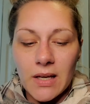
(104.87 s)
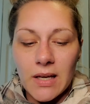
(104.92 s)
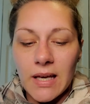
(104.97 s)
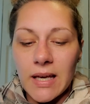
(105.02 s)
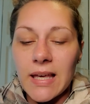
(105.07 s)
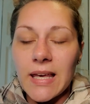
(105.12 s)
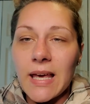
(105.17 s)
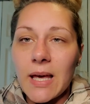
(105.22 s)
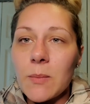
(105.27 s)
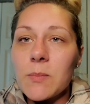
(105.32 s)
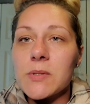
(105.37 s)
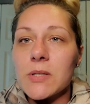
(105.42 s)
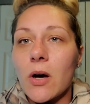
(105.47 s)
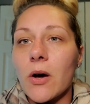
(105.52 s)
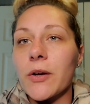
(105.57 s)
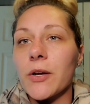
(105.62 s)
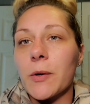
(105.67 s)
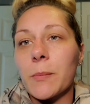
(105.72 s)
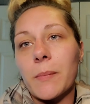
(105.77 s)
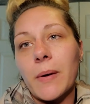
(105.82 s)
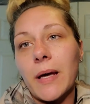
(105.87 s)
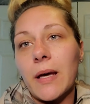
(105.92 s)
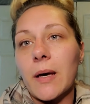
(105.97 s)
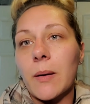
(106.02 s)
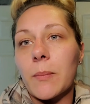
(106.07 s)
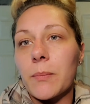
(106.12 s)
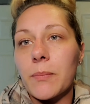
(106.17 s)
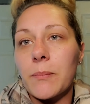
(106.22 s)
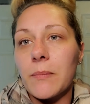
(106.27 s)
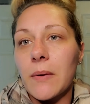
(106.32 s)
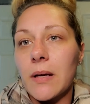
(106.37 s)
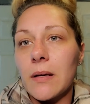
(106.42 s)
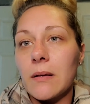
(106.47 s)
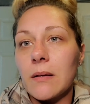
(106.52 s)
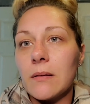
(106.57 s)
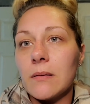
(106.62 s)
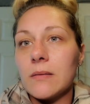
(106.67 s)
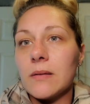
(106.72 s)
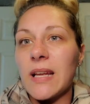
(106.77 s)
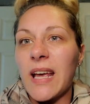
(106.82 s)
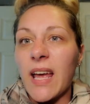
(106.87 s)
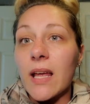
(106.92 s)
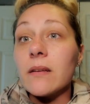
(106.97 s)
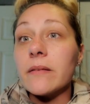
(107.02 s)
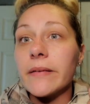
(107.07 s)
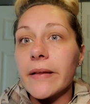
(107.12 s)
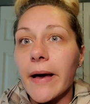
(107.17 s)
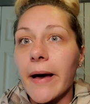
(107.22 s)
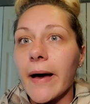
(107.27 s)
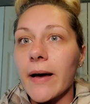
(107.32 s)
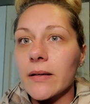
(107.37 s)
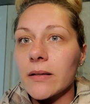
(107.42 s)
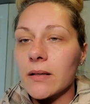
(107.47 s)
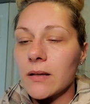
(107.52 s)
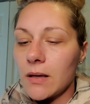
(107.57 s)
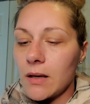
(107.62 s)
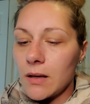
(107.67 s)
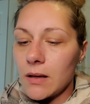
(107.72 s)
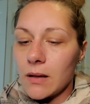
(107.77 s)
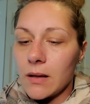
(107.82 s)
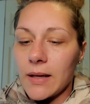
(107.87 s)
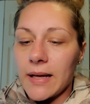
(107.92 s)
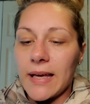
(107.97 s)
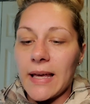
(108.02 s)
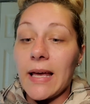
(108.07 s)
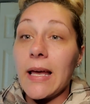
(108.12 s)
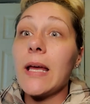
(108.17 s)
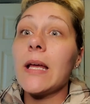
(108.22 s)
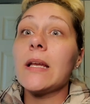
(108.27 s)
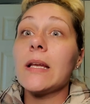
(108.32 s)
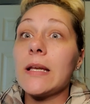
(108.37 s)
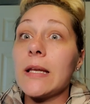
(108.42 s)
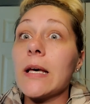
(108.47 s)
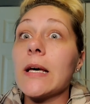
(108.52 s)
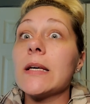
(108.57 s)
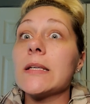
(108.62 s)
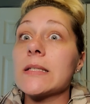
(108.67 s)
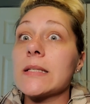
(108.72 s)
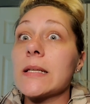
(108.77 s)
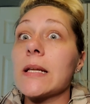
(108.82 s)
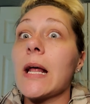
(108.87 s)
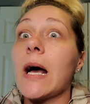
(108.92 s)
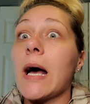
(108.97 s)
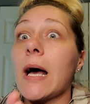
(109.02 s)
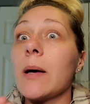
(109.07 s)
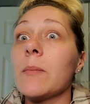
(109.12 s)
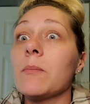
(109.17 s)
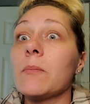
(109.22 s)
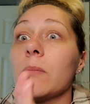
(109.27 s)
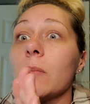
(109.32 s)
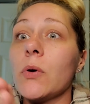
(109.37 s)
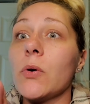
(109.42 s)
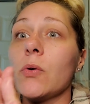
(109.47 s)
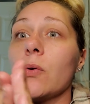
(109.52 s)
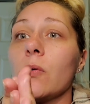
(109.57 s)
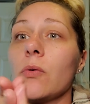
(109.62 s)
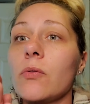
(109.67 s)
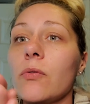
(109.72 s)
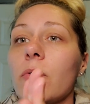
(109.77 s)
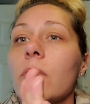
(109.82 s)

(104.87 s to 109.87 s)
keeps all your makeup intact. Like, it does not move.